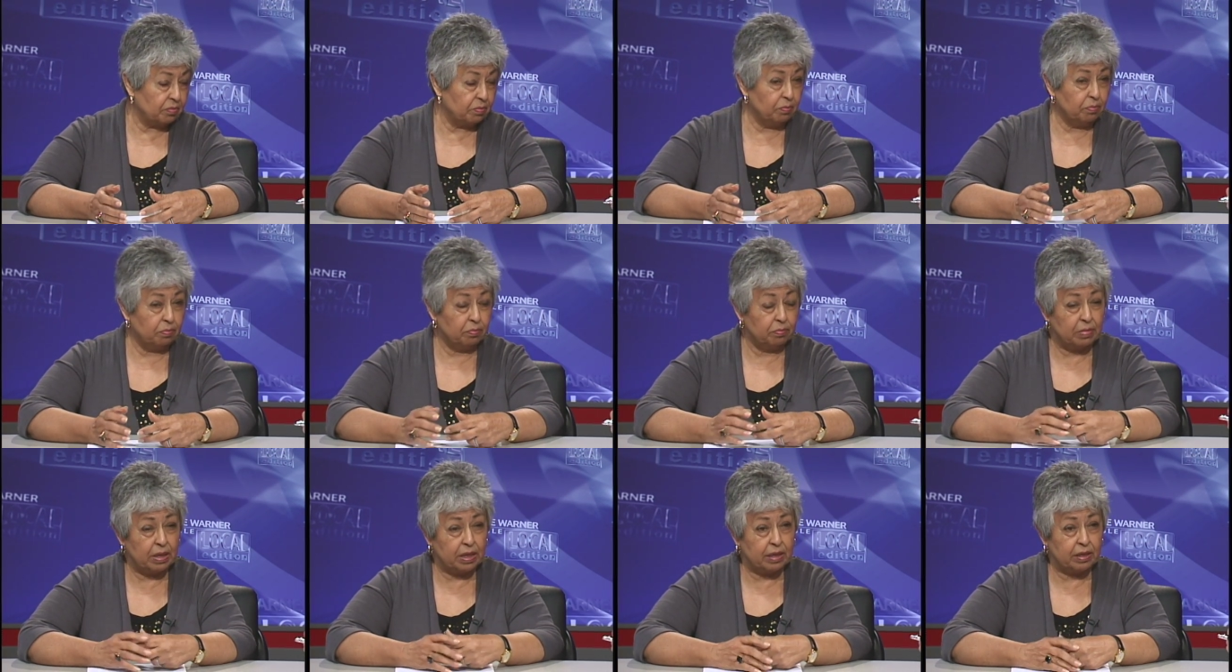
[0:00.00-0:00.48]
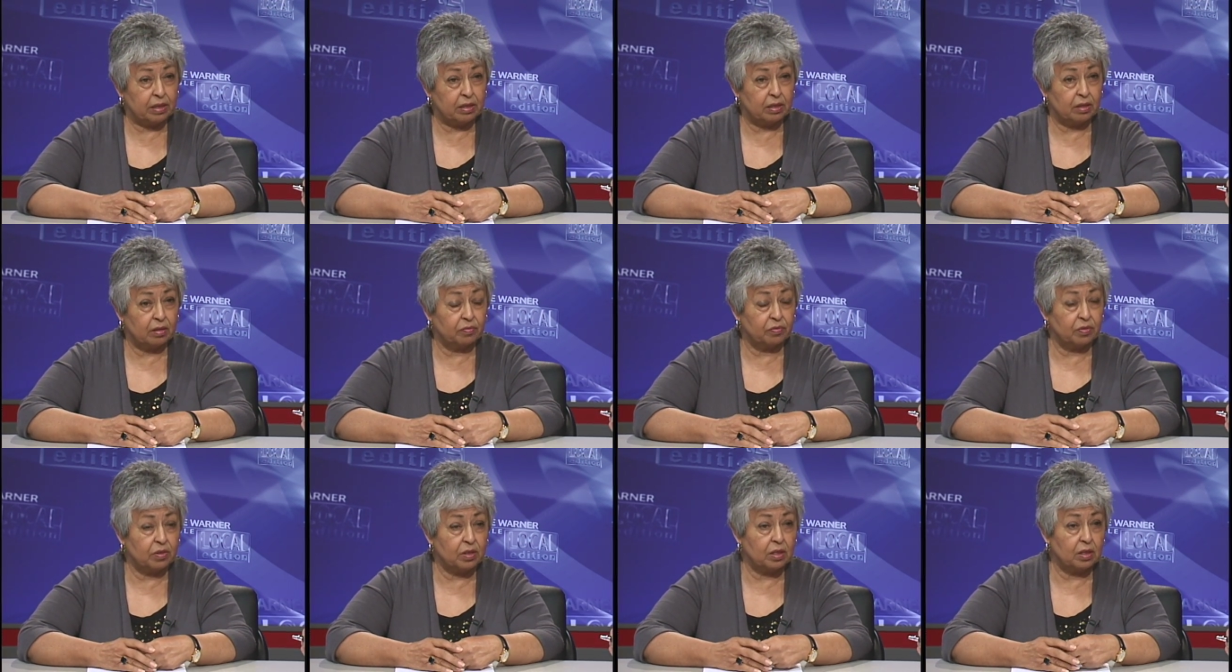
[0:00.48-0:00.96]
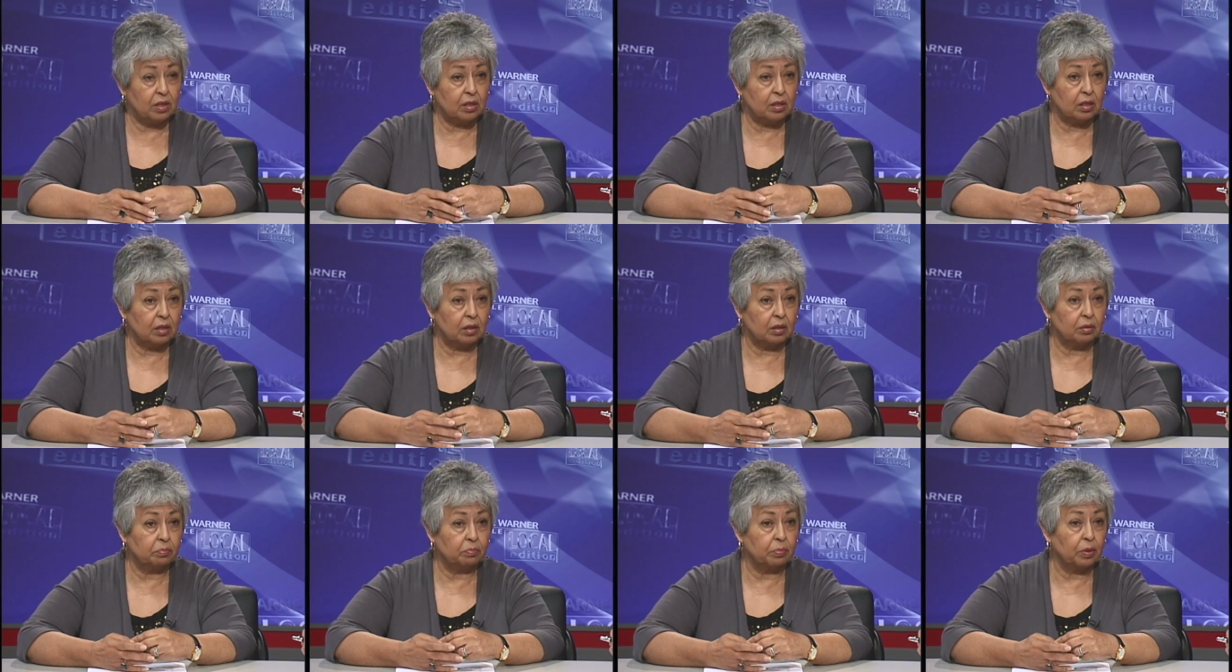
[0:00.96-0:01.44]
Many of the
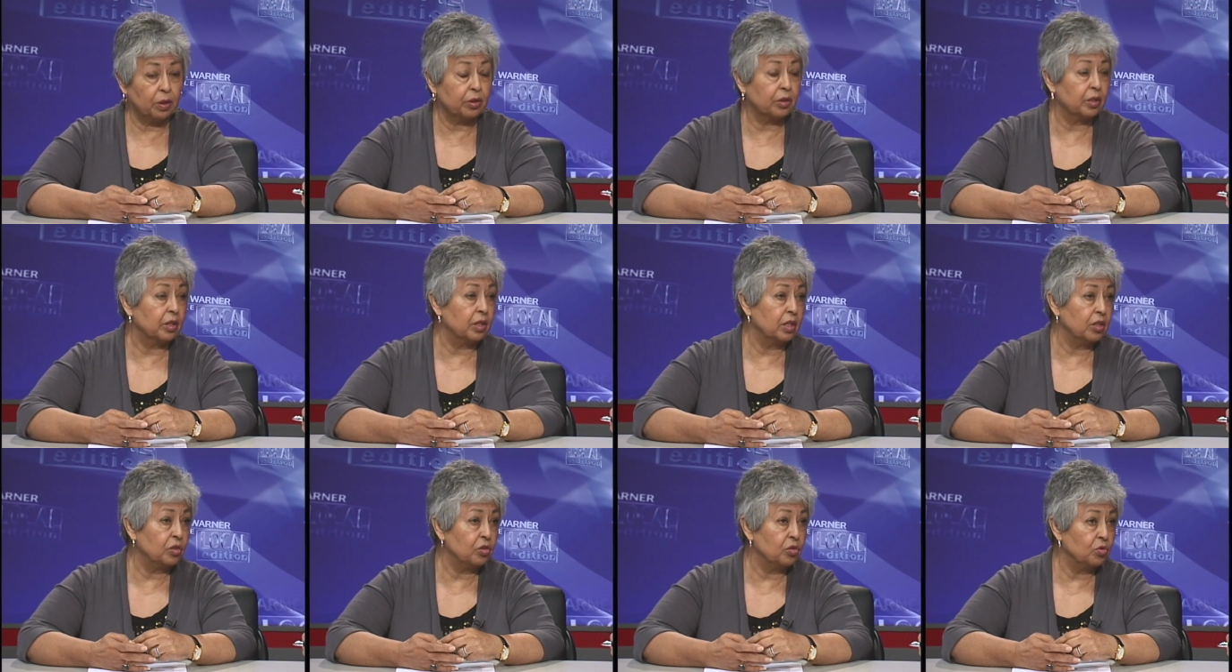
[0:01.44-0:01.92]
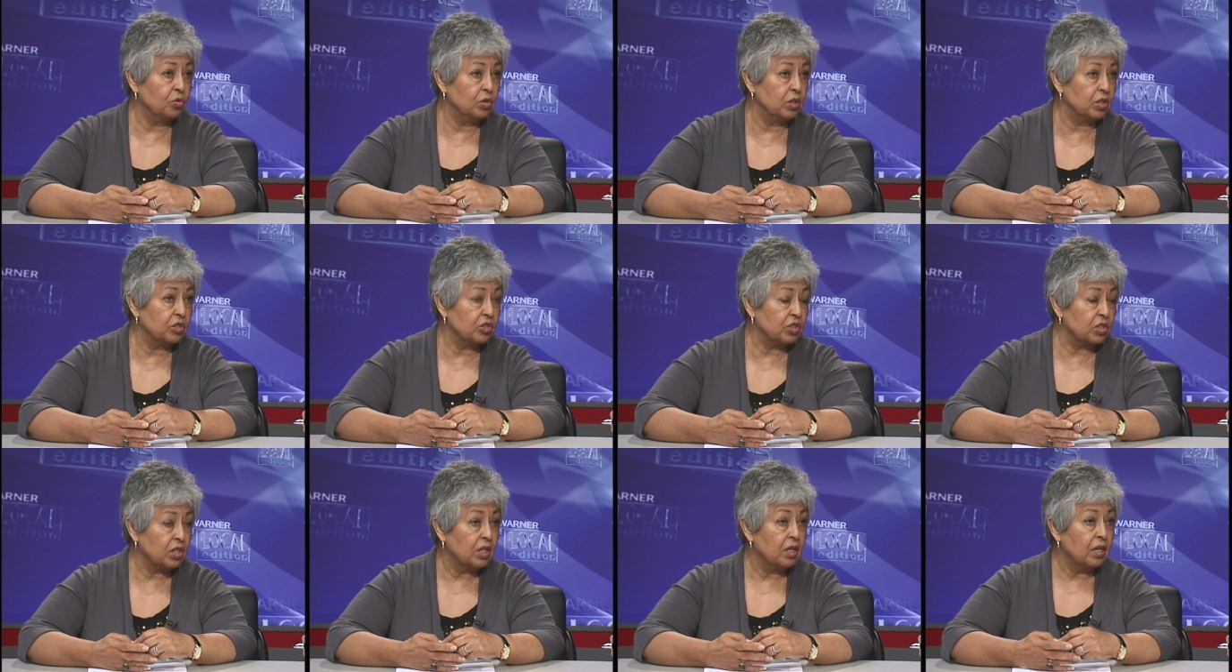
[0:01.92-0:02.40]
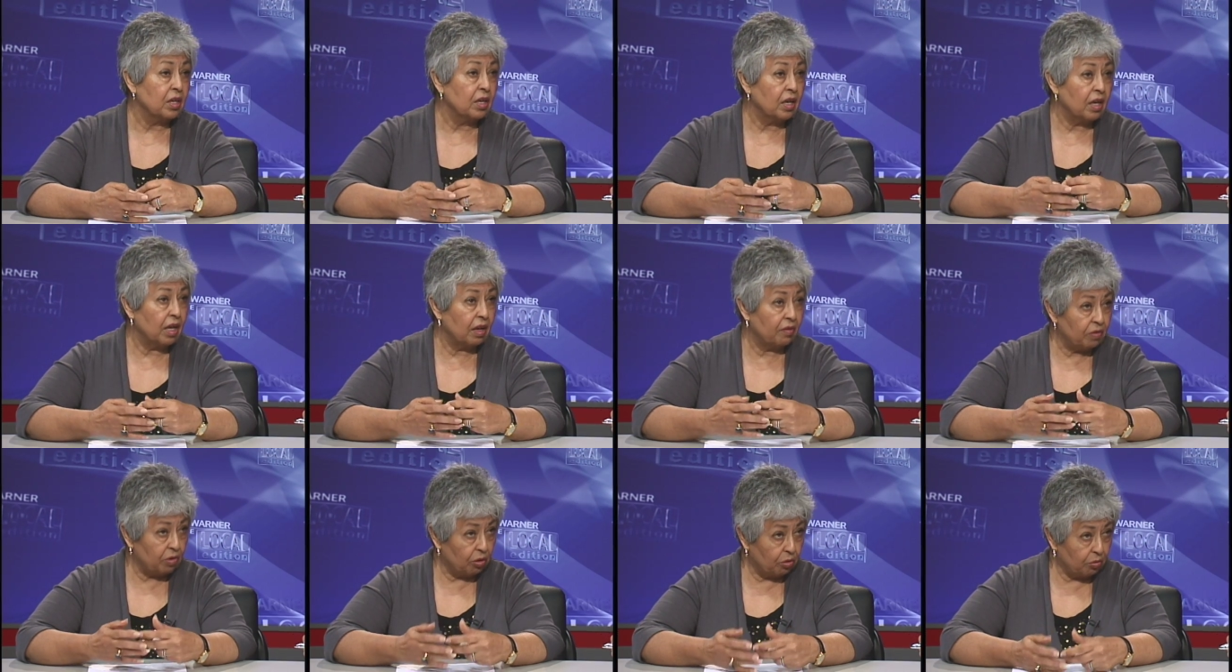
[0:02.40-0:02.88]
uh, bargaining units
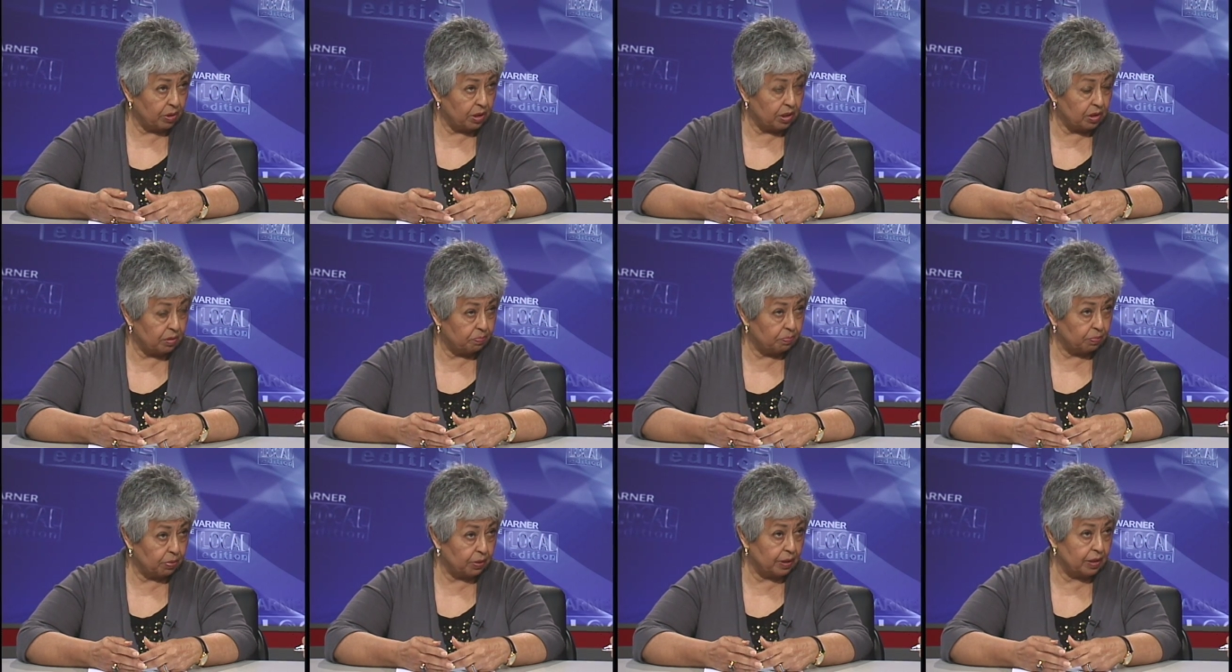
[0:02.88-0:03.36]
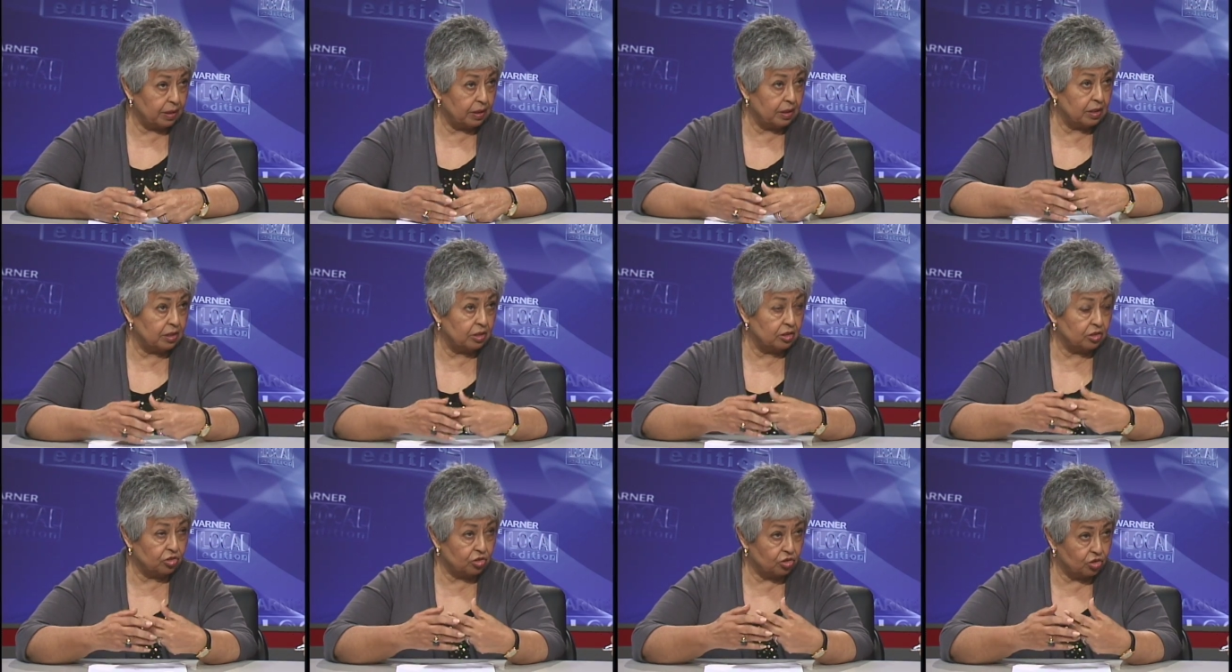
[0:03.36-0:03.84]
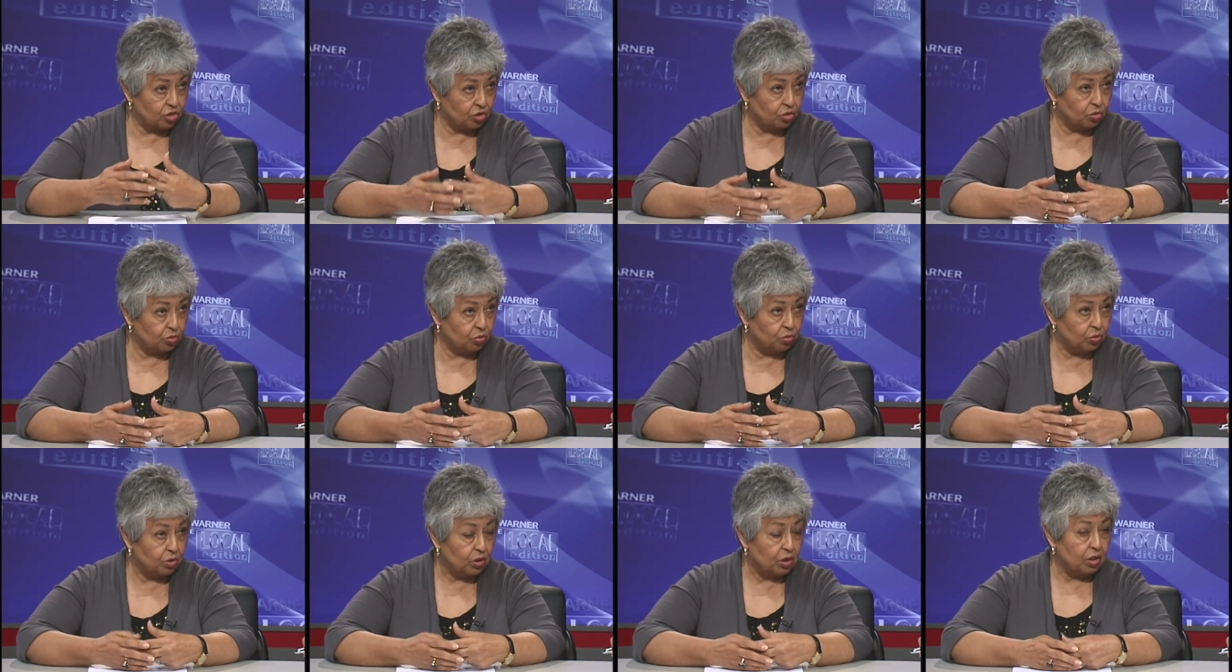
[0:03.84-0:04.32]
have already played
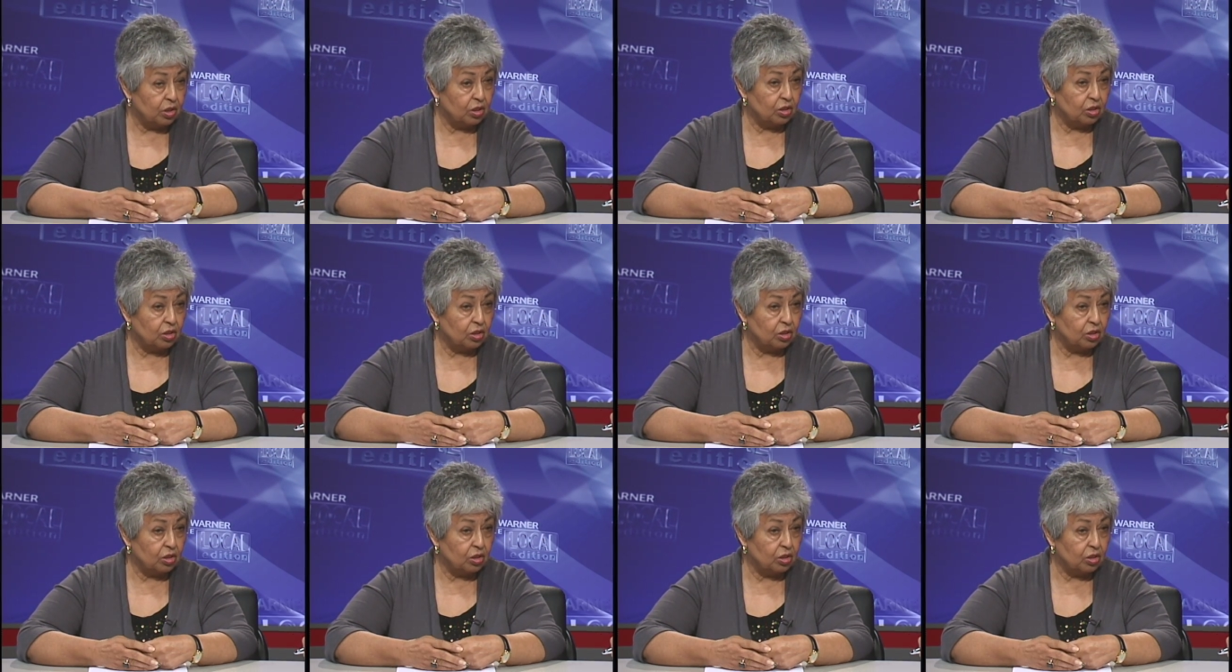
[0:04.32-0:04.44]
into